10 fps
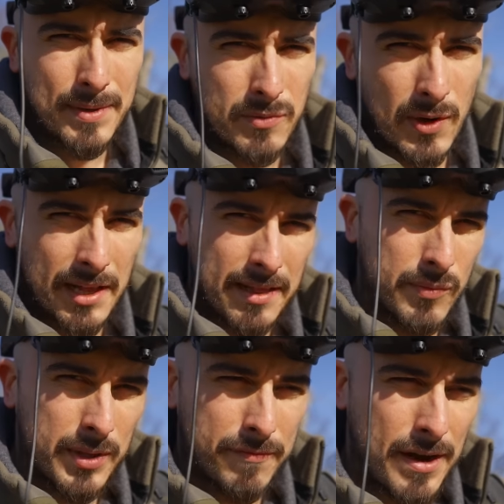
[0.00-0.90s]
Meanwhile,
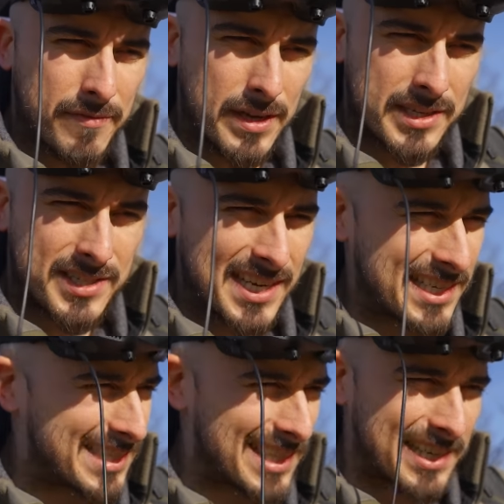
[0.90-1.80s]
with the 5-inch,
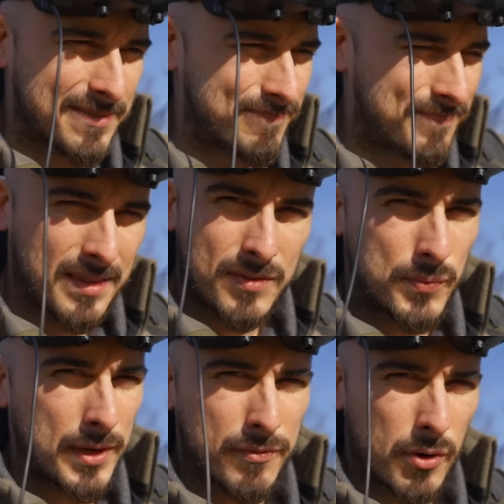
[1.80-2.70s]
it's like
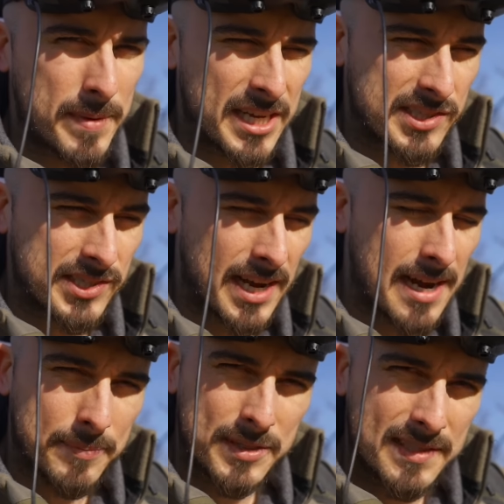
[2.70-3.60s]
3-4 minutes
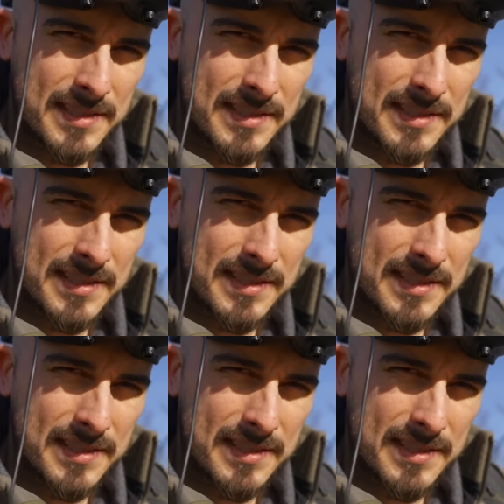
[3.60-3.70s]
tops.